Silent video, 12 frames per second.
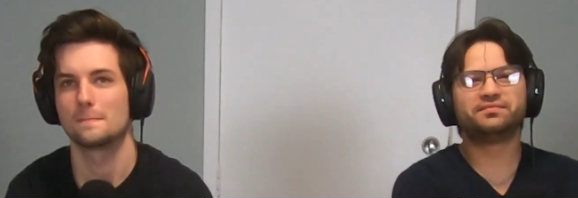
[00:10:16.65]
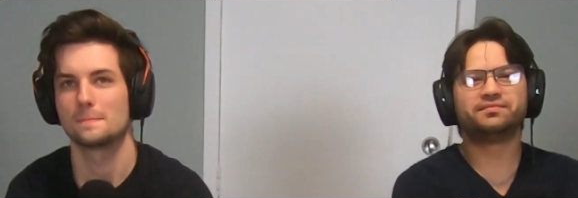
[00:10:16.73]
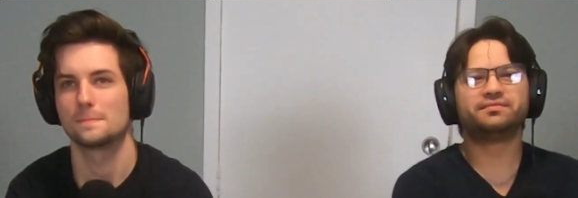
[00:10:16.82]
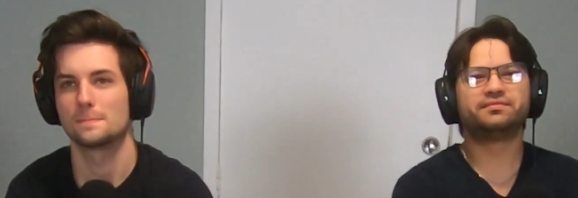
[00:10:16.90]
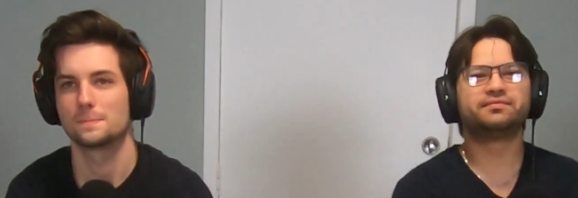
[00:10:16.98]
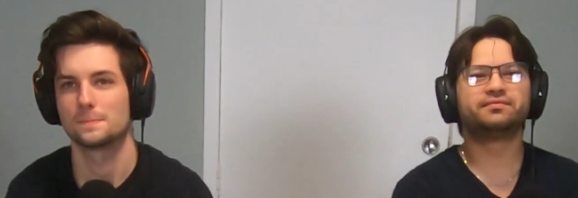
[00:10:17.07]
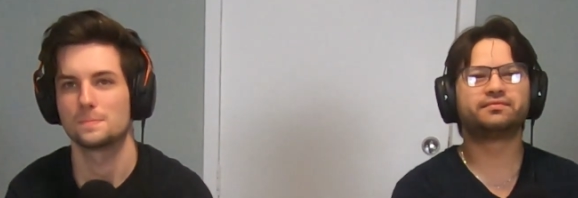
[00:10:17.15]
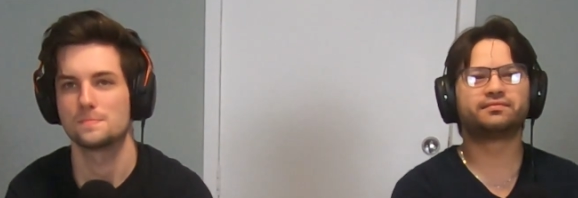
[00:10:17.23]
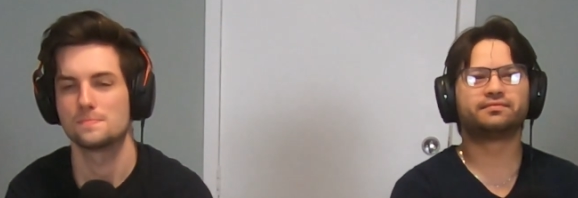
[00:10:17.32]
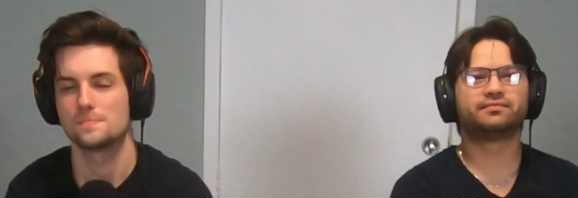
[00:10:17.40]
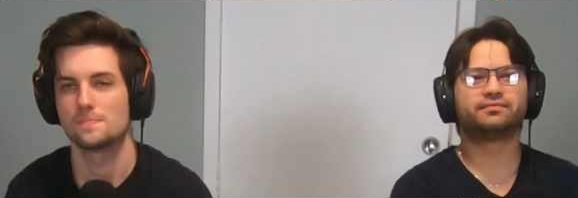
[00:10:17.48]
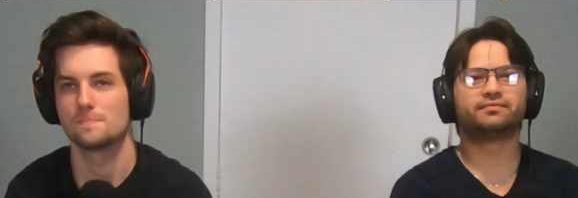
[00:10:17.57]

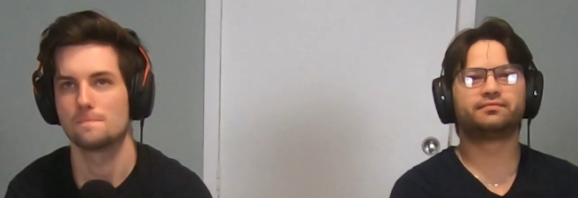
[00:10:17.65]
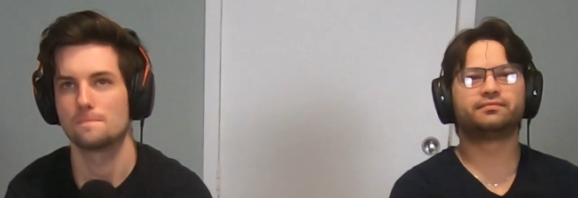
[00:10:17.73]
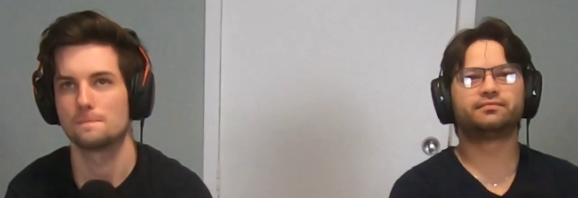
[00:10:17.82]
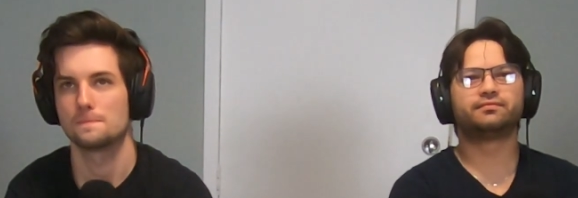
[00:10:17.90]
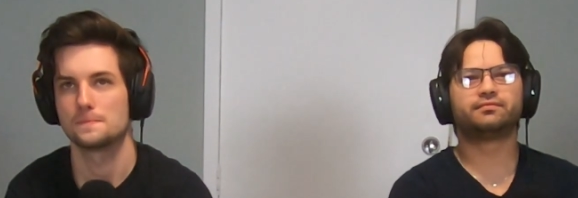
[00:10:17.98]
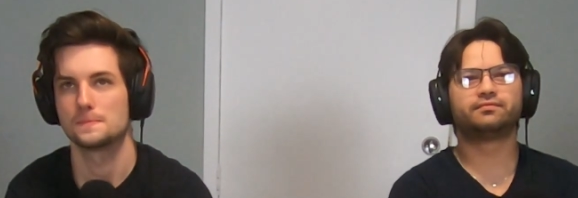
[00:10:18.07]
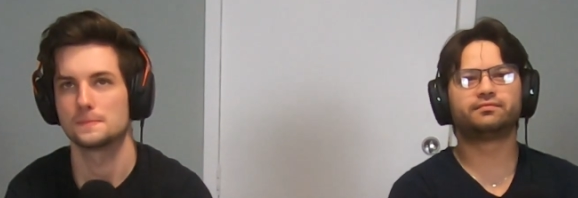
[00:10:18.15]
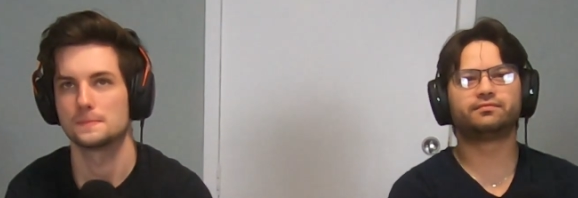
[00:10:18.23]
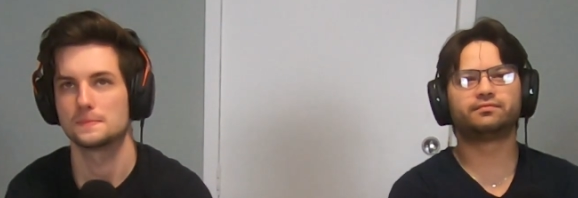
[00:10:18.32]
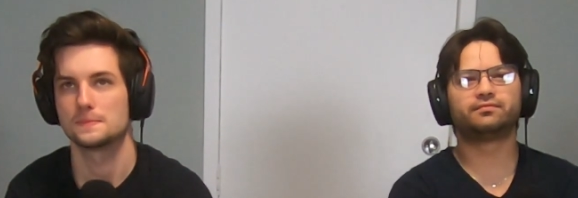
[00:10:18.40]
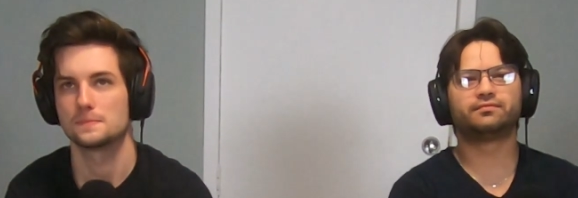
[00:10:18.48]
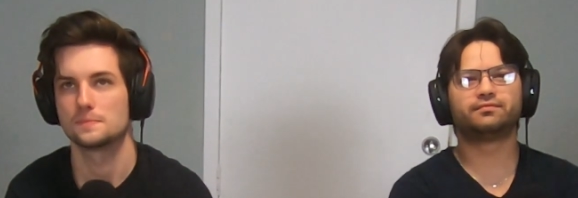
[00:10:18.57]

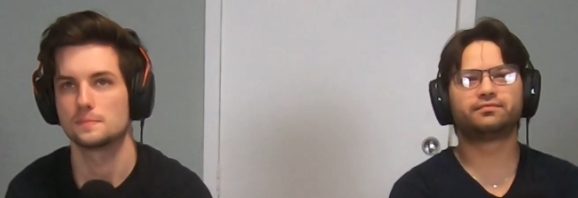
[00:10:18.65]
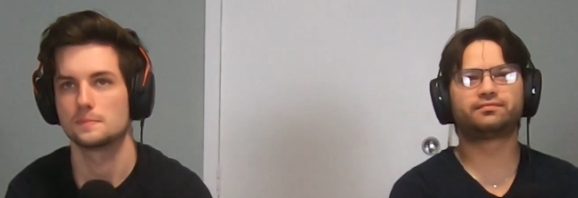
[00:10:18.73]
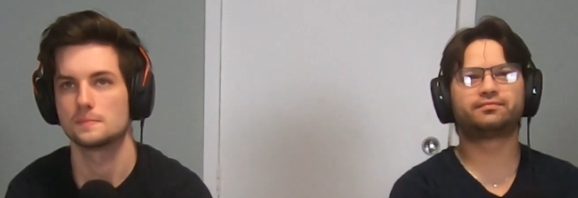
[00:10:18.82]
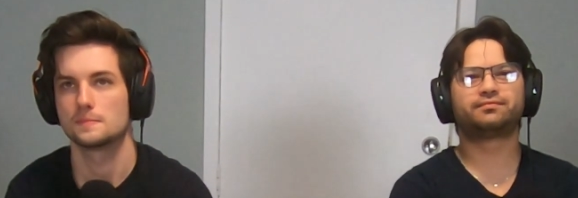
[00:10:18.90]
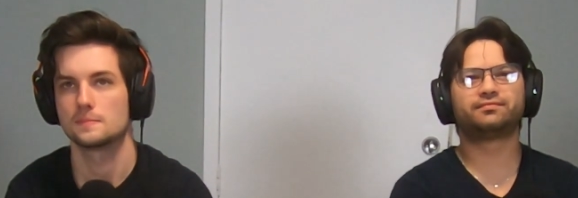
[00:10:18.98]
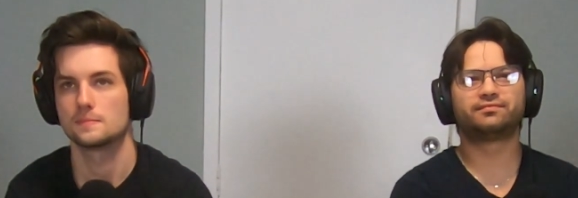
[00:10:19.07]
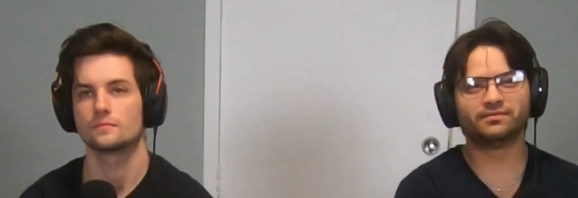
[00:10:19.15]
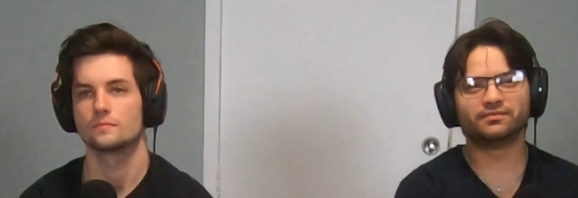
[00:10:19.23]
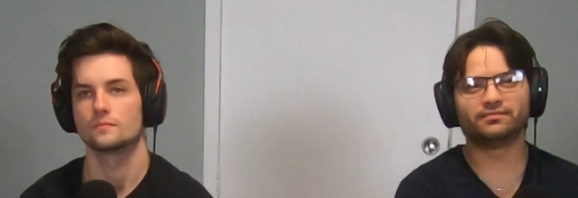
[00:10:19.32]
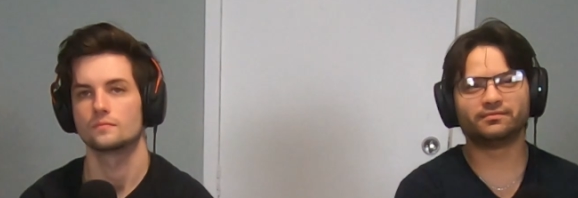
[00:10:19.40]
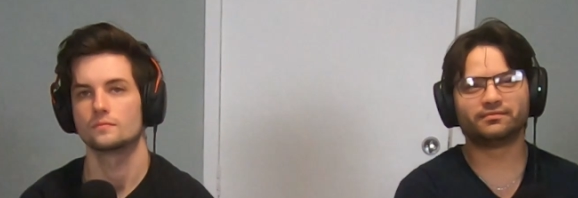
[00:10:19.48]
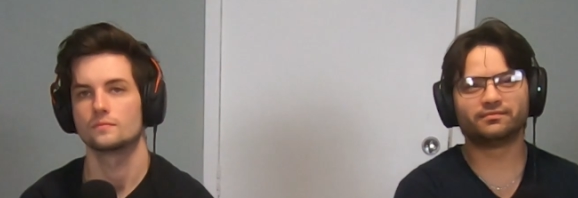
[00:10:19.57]

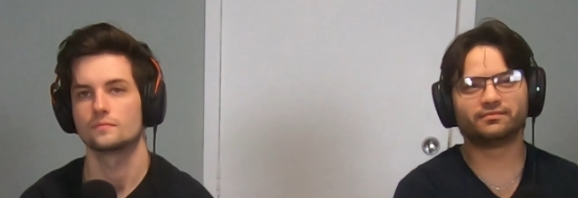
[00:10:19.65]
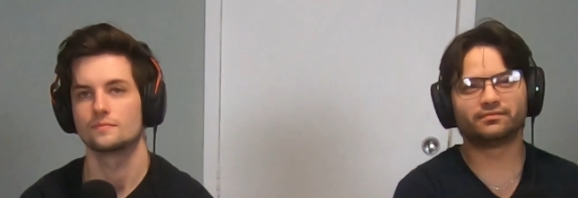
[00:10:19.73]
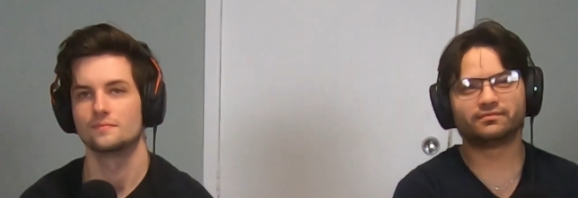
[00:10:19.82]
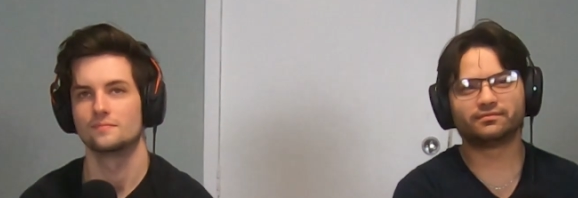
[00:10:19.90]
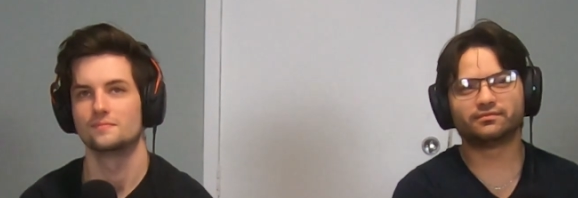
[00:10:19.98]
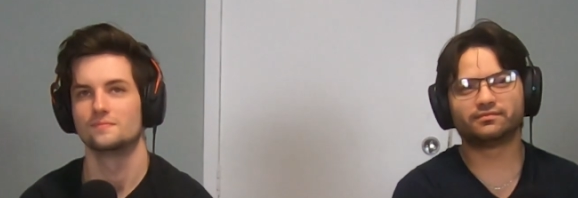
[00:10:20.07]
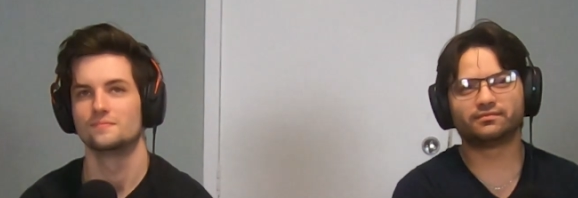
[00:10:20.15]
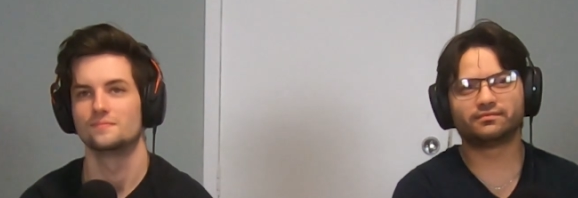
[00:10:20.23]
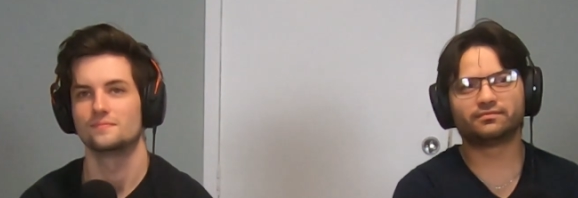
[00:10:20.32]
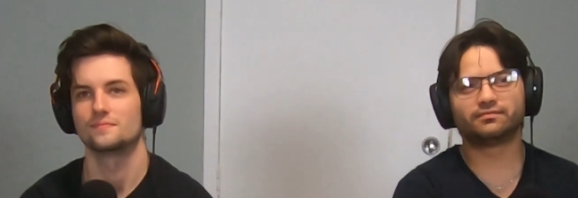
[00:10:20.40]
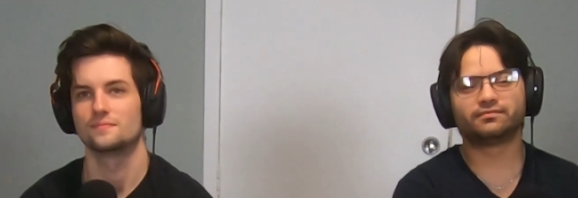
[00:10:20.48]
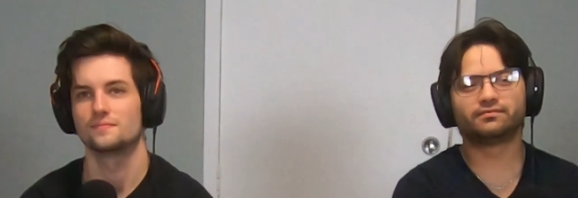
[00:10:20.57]

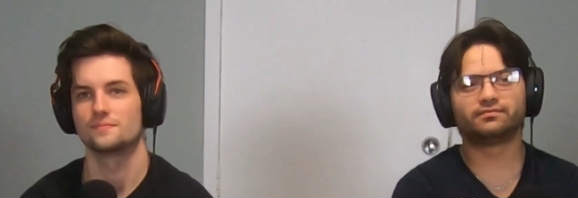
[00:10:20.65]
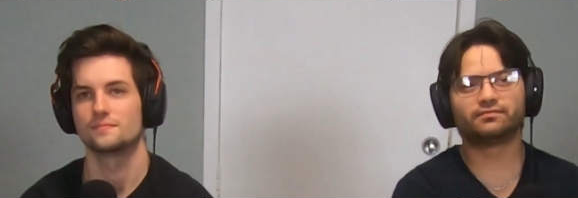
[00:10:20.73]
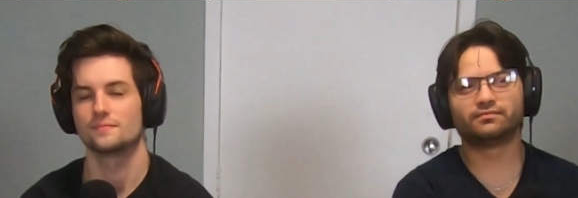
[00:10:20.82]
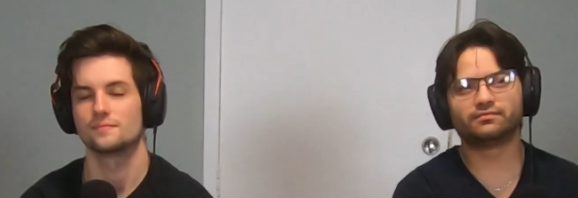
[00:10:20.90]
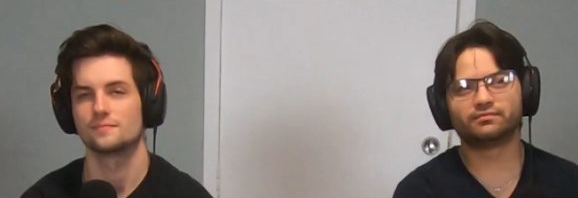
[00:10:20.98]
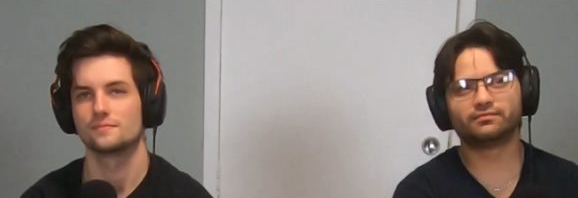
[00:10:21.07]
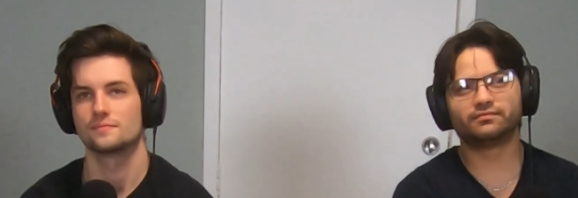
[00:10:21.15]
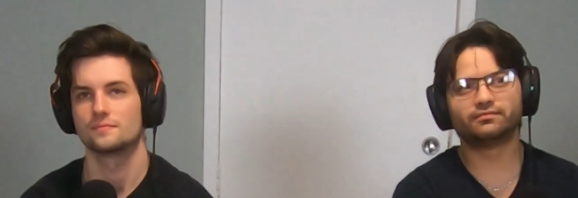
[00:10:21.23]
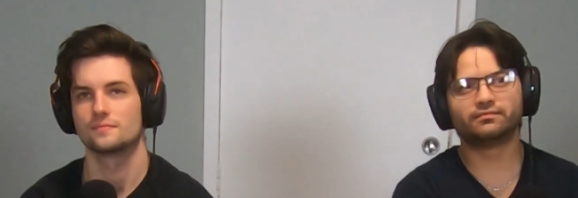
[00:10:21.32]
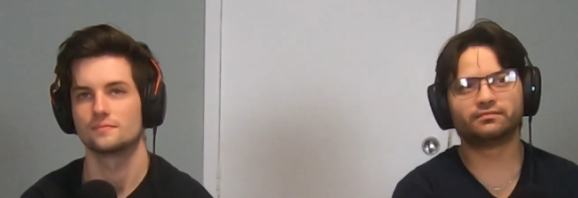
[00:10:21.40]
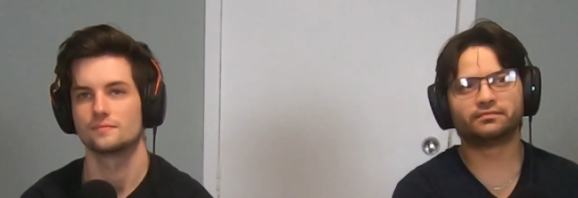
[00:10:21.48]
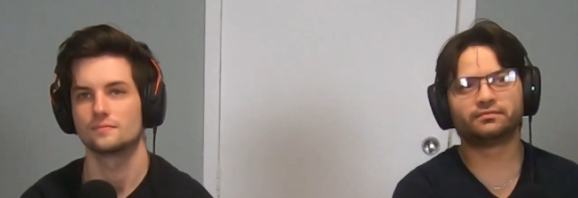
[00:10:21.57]

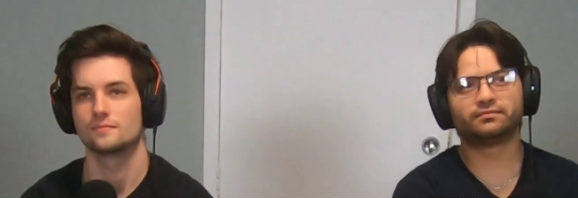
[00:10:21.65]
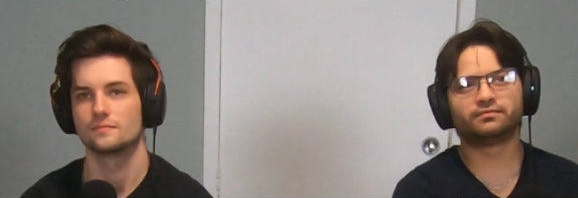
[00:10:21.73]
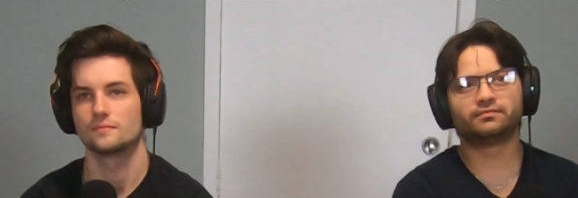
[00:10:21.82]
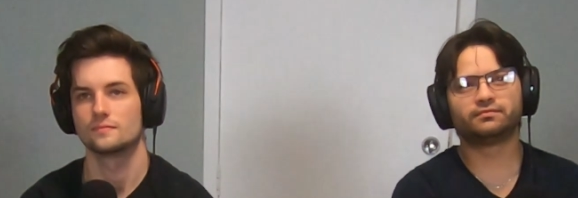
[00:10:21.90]
(silence)